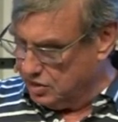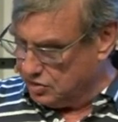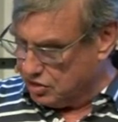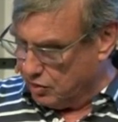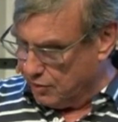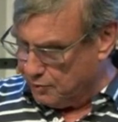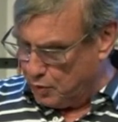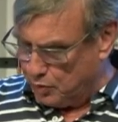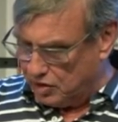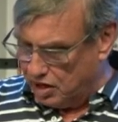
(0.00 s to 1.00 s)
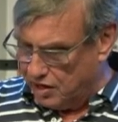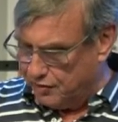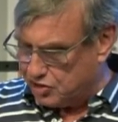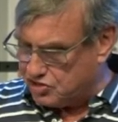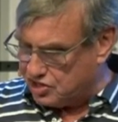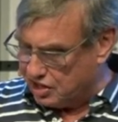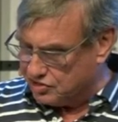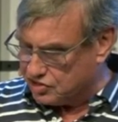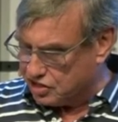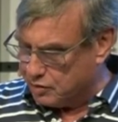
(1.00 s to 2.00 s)
So if we would live as
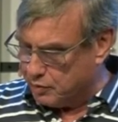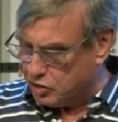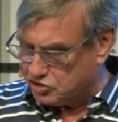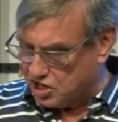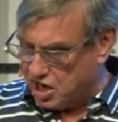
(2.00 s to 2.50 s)
sons of the Most